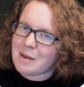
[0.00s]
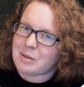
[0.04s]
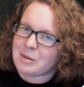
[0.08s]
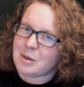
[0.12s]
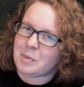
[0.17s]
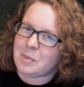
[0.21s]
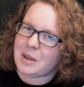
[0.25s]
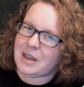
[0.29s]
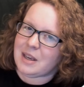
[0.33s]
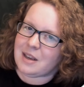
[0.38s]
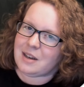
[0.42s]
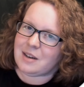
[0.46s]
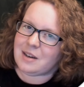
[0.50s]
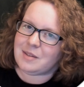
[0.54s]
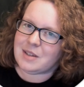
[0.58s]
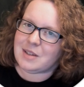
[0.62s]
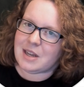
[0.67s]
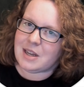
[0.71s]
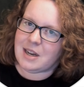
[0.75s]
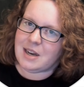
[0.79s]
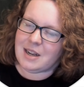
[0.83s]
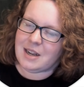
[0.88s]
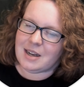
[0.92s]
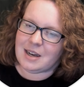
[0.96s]
could have done
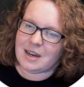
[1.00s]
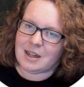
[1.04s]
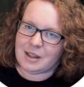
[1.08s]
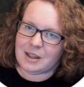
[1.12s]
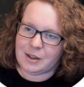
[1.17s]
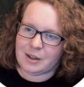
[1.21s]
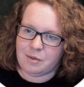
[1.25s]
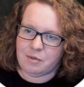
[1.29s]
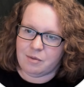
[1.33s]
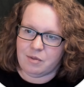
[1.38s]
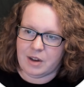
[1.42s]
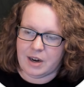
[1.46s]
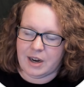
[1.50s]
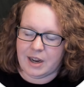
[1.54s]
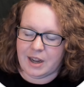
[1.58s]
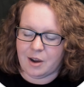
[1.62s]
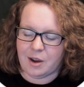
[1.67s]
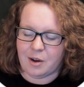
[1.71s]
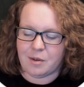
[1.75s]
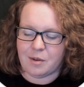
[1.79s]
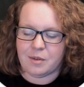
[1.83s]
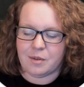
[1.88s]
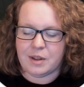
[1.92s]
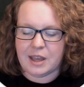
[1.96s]
it in a Loom video.
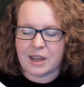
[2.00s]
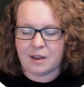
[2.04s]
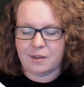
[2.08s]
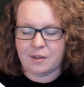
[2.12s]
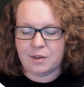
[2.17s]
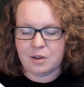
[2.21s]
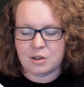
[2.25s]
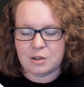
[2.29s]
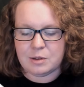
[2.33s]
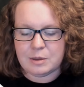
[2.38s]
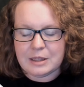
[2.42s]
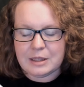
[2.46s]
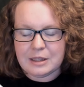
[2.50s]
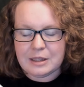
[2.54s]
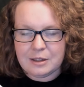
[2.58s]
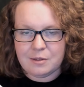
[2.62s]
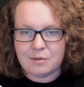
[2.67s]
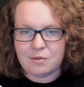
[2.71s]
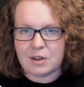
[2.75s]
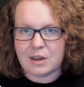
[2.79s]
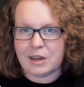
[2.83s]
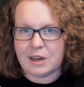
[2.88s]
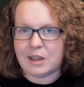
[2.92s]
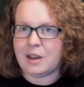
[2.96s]
If you do a Loom
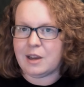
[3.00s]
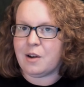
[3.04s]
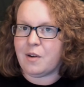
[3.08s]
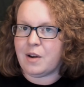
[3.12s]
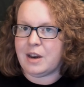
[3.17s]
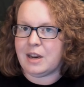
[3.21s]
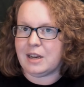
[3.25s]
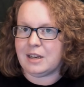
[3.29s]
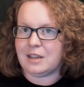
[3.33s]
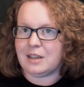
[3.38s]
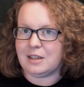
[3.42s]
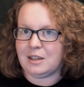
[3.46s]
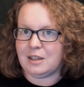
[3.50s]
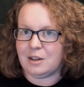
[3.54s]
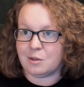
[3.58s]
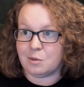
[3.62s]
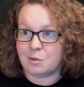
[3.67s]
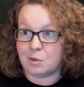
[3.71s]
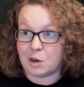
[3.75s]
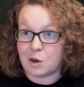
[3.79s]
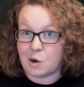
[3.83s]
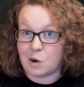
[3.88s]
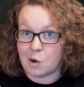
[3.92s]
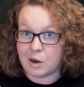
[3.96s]
video and you're
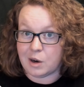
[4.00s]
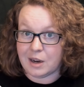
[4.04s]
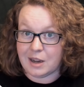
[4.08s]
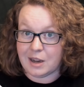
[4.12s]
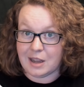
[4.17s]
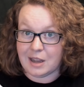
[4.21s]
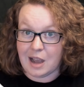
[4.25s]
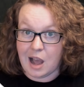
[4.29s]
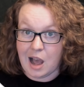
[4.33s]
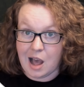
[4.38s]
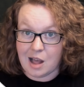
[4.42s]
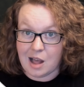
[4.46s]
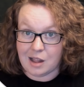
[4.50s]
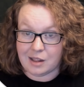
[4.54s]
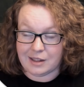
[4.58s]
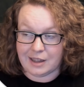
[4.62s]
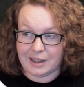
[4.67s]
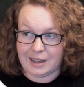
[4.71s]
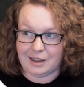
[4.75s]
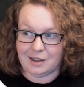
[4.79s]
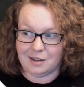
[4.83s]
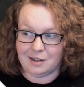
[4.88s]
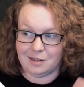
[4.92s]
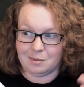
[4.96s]
recording
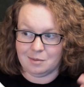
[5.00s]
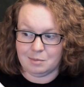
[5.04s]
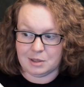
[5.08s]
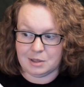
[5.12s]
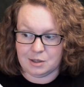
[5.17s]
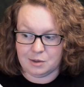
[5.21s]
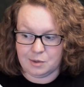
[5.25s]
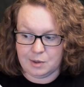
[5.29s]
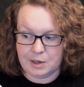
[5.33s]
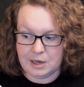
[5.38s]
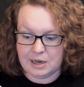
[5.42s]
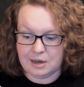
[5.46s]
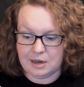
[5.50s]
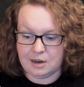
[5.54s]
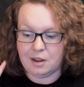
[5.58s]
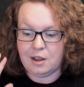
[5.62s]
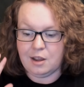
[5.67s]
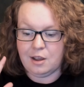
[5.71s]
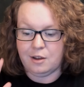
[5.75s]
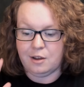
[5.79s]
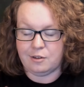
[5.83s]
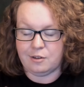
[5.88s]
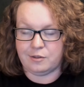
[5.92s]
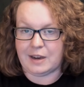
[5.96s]
like between
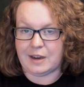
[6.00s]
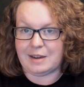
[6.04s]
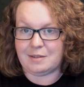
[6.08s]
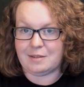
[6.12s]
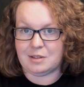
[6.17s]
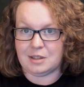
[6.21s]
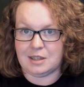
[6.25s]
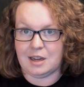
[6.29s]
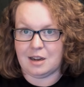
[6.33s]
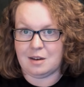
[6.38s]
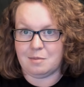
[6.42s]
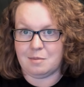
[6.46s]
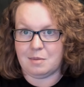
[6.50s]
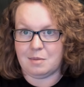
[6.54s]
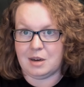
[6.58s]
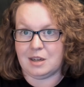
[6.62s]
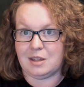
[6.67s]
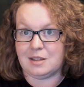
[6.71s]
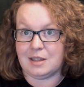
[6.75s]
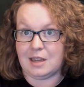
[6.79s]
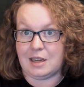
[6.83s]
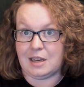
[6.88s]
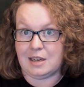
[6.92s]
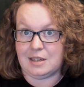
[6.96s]
5 to 10 minutes
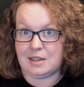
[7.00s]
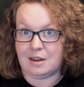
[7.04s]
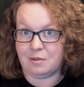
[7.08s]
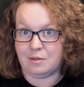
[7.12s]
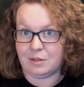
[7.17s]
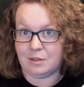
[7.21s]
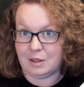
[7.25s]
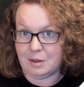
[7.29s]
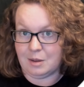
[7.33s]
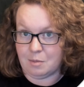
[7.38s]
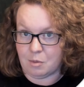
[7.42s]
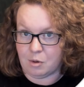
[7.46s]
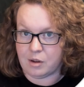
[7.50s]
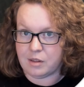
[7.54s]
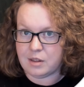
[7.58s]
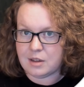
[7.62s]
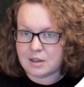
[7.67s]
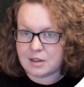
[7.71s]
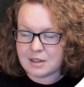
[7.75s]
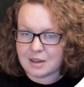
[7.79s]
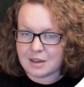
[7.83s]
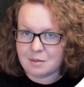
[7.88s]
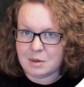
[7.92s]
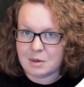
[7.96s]
and definitely more than
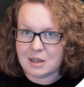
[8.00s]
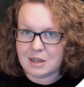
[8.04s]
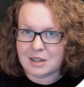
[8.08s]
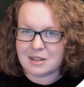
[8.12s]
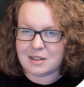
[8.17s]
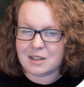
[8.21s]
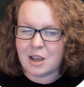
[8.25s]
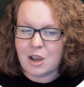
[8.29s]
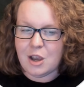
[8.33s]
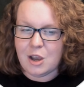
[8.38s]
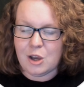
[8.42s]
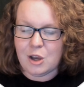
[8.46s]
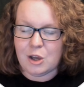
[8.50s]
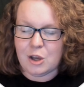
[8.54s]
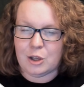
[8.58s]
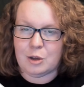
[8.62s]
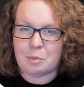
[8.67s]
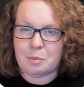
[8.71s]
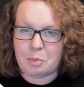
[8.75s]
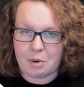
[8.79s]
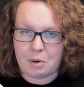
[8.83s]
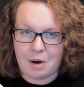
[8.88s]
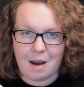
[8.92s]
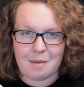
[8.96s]
10 minutes, you
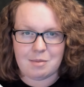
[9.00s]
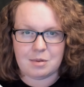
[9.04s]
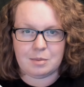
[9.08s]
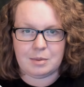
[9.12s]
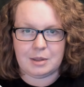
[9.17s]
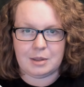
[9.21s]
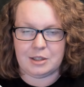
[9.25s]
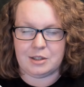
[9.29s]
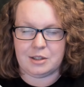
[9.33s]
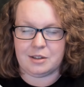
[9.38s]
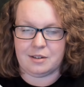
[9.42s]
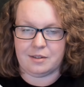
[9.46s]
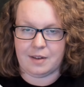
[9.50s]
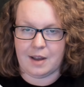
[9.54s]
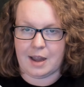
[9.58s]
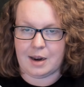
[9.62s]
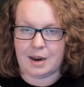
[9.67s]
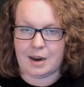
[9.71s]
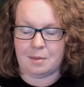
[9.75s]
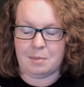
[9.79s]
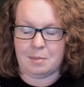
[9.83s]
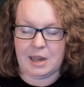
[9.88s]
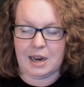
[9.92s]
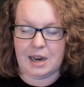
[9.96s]
probably should have had a
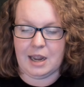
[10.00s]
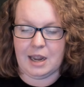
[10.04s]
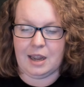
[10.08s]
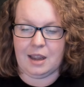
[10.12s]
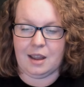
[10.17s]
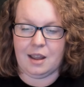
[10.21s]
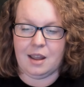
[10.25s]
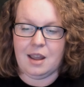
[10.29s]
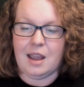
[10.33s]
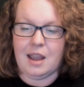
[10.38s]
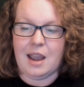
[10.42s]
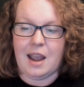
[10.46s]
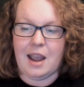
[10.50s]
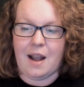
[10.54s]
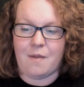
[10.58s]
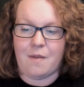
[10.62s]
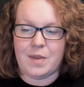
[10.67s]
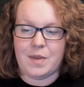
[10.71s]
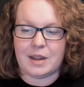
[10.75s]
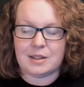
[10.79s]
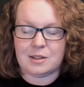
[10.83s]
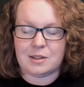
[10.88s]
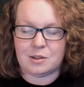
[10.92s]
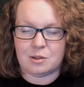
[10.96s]
meeting. And
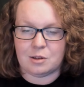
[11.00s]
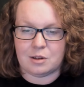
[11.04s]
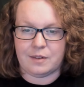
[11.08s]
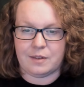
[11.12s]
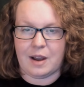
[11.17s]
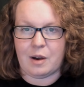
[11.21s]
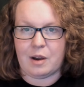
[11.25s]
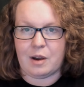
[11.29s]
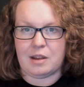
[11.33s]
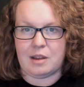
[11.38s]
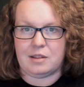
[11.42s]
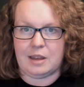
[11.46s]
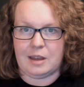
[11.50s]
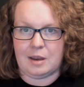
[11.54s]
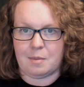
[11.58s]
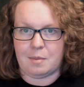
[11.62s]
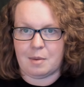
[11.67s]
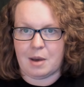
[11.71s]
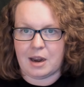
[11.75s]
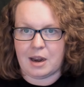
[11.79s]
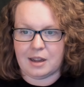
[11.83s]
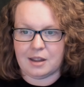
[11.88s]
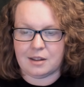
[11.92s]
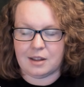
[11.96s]
that's sort of how I think about
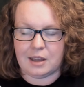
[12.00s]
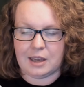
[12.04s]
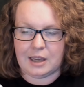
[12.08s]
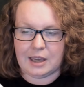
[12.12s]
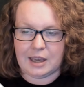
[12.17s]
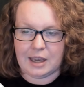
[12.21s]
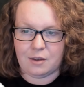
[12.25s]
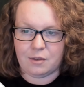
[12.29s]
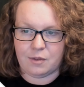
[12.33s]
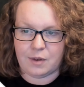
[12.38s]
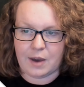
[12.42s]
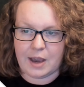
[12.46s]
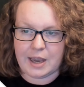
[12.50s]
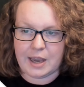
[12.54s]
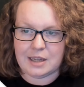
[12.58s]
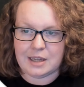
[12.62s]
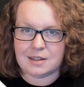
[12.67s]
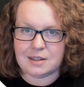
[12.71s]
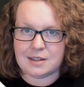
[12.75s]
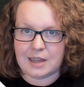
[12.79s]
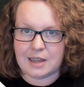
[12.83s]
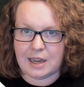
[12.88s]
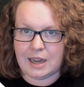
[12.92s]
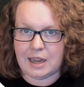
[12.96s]
it. Like, if I can
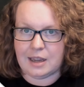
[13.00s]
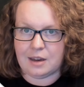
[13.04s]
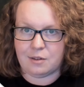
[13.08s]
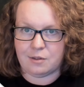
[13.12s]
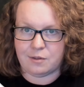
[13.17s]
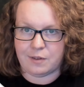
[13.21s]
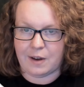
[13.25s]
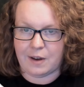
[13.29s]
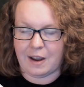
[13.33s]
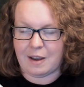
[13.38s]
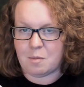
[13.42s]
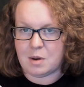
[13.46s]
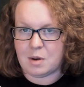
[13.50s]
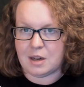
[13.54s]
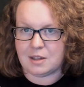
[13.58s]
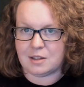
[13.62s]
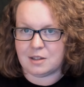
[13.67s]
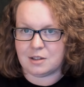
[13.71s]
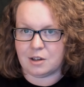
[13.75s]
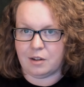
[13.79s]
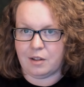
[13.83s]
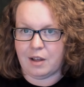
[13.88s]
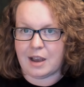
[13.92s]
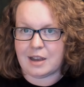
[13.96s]
say it in 5 minutes or
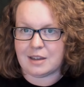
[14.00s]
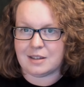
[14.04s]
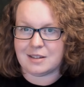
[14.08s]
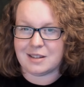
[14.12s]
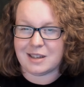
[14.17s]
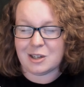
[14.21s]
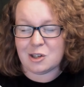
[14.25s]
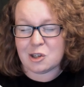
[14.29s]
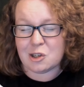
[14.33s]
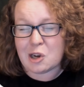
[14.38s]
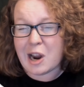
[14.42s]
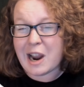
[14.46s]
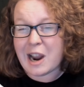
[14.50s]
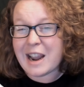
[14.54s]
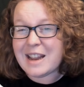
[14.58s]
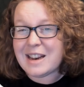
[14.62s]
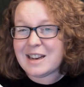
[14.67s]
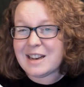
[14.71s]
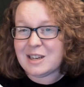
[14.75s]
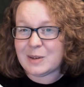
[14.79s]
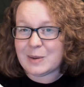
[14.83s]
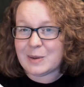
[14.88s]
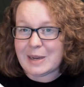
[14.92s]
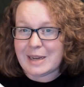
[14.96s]
less, I try to
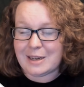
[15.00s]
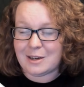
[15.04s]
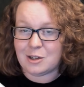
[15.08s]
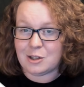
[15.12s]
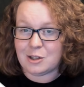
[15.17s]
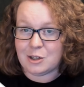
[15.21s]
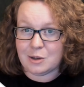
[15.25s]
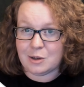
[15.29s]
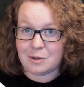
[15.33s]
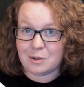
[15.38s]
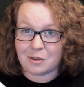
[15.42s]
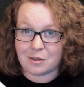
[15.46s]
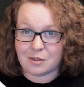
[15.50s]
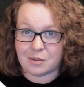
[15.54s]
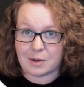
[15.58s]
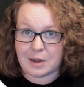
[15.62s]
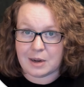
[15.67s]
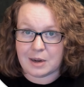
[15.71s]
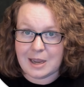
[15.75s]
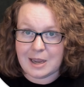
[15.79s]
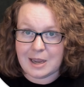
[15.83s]
do it in 2 to 3,